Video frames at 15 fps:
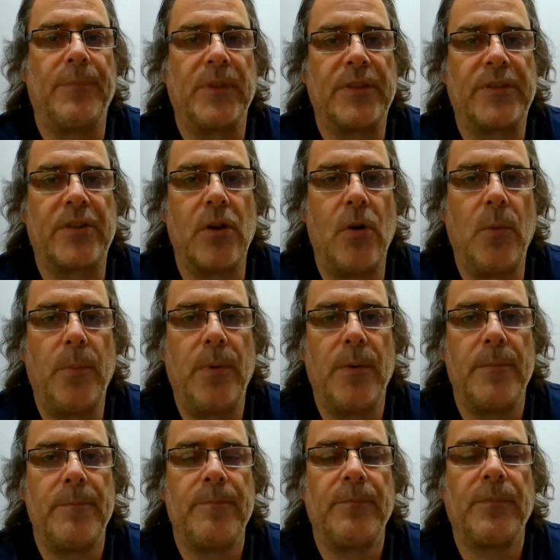scope,
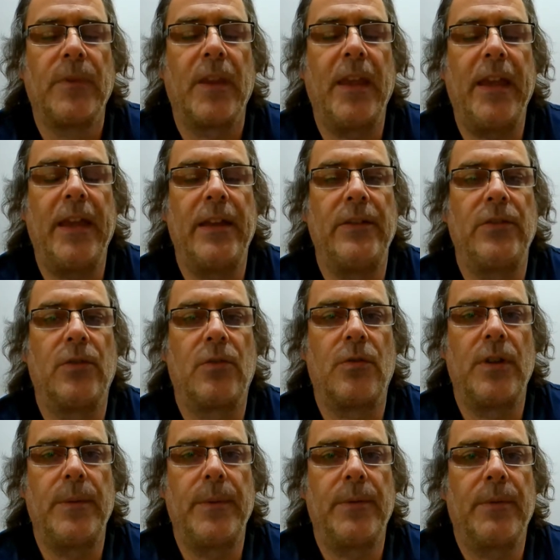and you're
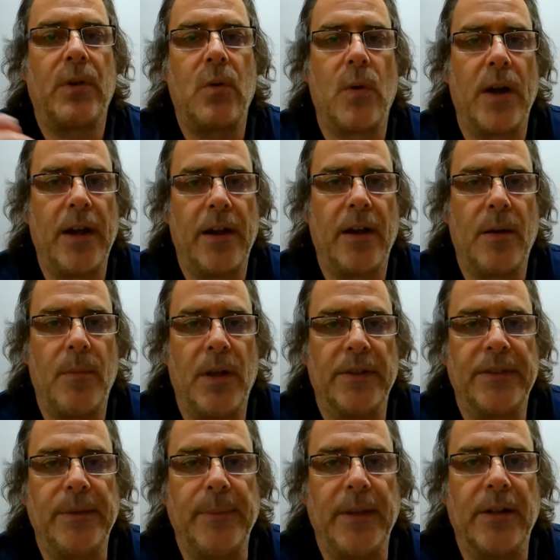going to be requiring a
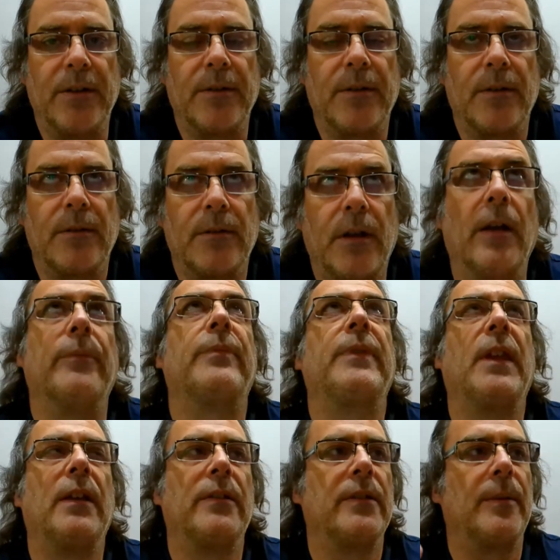multimeter, a
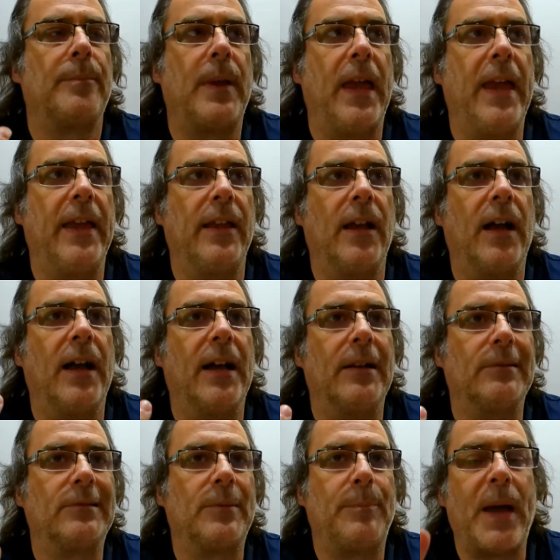
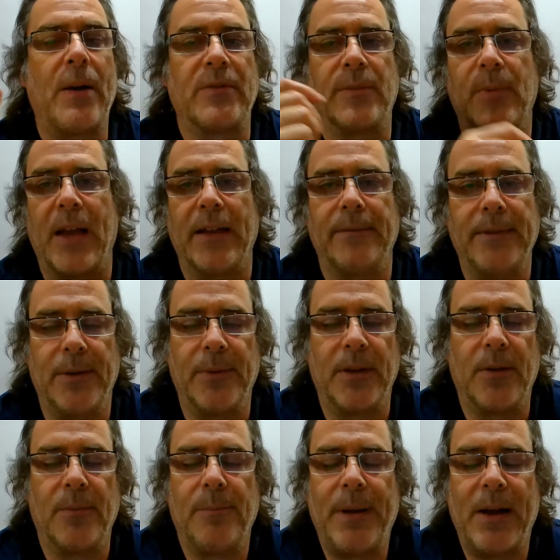power supply. There we
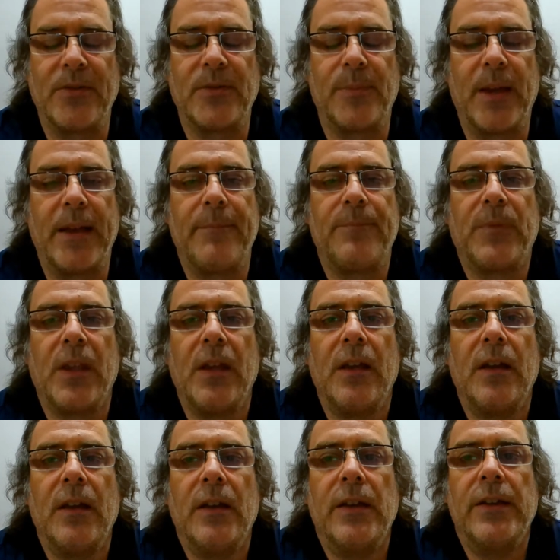go, power supply.
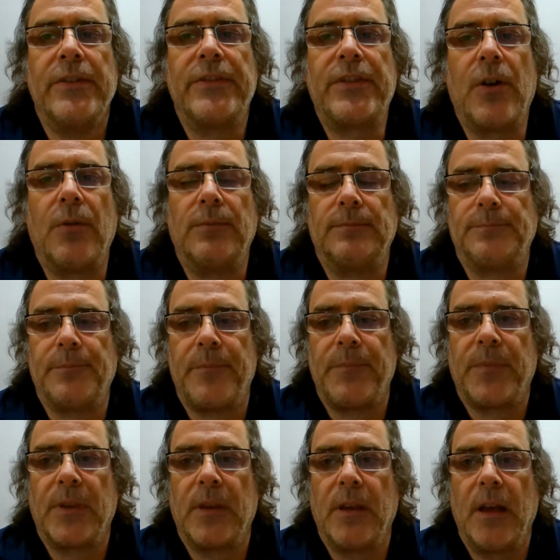So
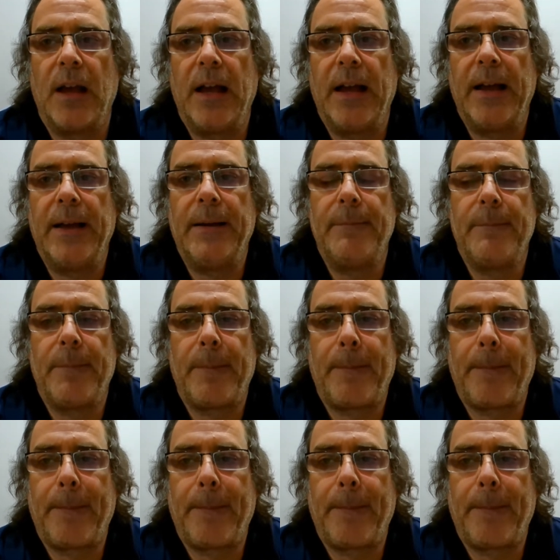I